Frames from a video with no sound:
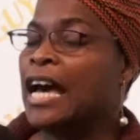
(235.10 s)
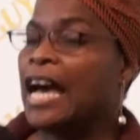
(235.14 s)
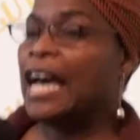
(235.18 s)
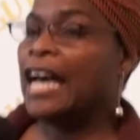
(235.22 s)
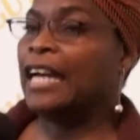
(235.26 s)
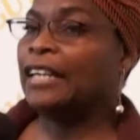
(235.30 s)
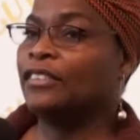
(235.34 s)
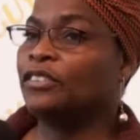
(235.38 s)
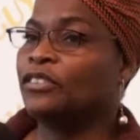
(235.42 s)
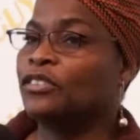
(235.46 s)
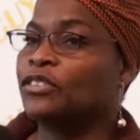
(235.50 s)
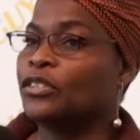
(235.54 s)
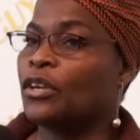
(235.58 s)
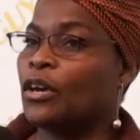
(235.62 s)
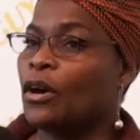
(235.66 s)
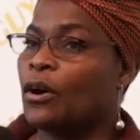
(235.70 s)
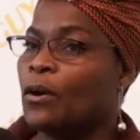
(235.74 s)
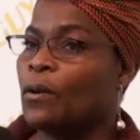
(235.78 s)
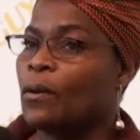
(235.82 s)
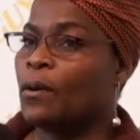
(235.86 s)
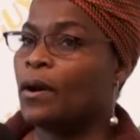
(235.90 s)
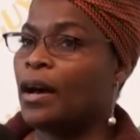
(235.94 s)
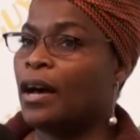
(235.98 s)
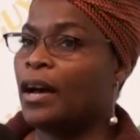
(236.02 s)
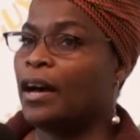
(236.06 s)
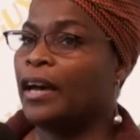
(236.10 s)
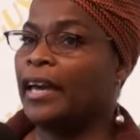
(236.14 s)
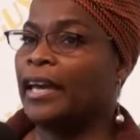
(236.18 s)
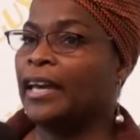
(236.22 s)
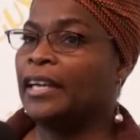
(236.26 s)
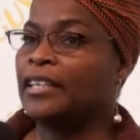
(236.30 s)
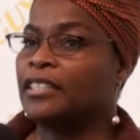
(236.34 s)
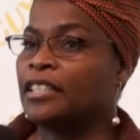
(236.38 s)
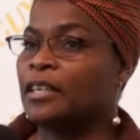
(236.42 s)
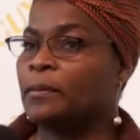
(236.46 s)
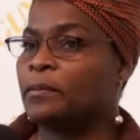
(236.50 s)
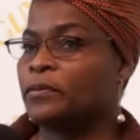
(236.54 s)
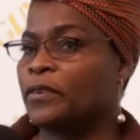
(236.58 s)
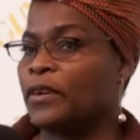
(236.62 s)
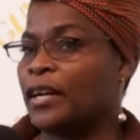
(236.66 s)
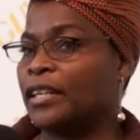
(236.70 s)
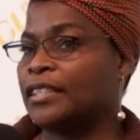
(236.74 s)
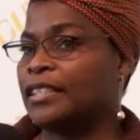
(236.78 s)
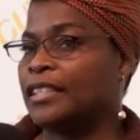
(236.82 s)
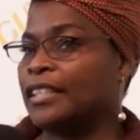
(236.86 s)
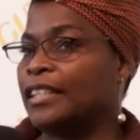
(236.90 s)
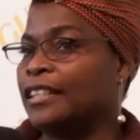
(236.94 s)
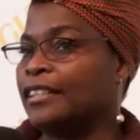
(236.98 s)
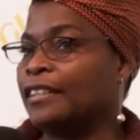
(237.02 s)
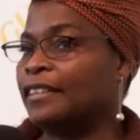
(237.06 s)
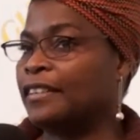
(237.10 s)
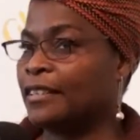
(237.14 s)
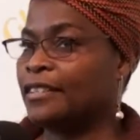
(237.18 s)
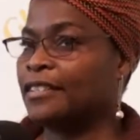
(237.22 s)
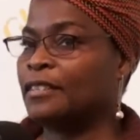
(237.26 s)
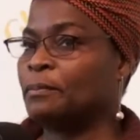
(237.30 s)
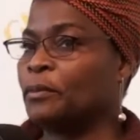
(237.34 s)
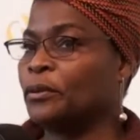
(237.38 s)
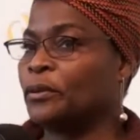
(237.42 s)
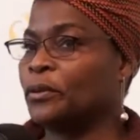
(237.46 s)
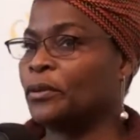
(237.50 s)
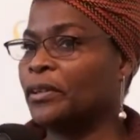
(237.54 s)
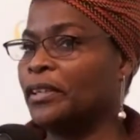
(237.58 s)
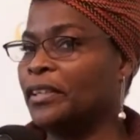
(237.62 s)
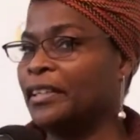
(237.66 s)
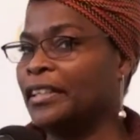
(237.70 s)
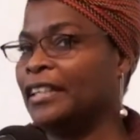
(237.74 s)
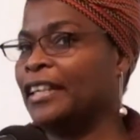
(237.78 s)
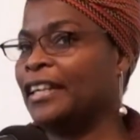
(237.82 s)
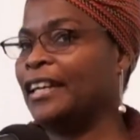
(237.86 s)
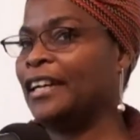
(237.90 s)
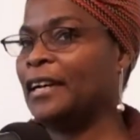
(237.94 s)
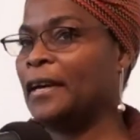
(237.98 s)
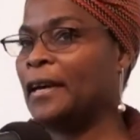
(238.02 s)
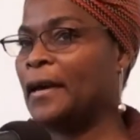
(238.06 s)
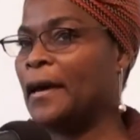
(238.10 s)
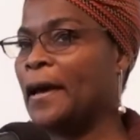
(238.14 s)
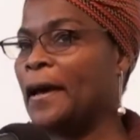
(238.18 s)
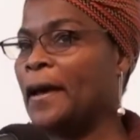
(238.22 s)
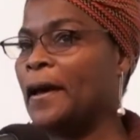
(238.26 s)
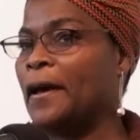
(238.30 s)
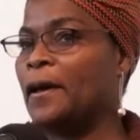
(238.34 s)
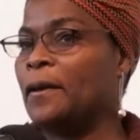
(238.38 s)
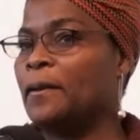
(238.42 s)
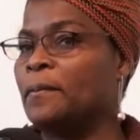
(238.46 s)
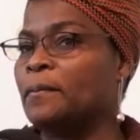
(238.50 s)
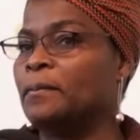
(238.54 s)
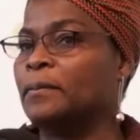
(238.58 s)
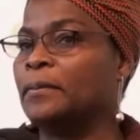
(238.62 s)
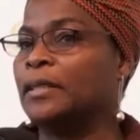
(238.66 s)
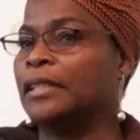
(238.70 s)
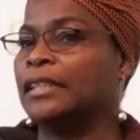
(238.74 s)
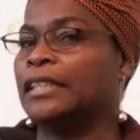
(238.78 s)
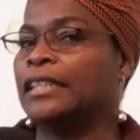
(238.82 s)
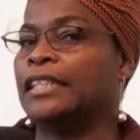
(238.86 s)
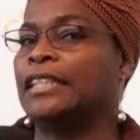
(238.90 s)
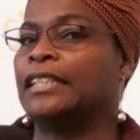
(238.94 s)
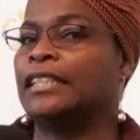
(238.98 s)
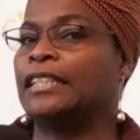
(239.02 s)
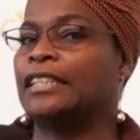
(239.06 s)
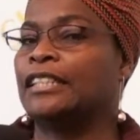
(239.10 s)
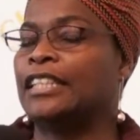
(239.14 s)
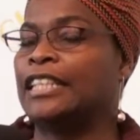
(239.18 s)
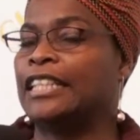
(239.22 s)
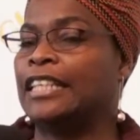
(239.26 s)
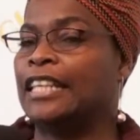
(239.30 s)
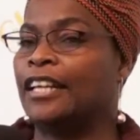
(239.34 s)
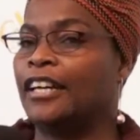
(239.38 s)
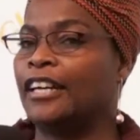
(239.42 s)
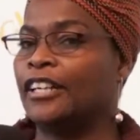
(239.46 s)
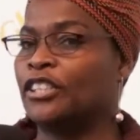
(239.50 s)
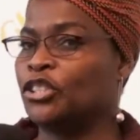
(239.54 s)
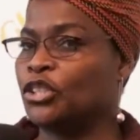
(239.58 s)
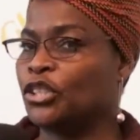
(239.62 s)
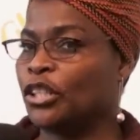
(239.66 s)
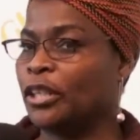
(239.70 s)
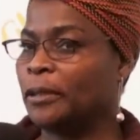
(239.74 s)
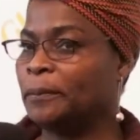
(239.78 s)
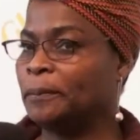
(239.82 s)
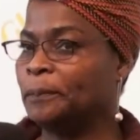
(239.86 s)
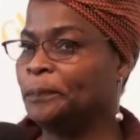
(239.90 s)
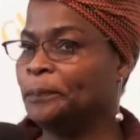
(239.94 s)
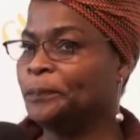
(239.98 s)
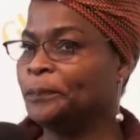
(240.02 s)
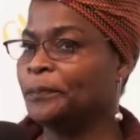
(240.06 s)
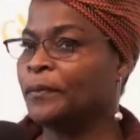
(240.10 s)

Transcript: And so I end up writing this book, um, Elijah.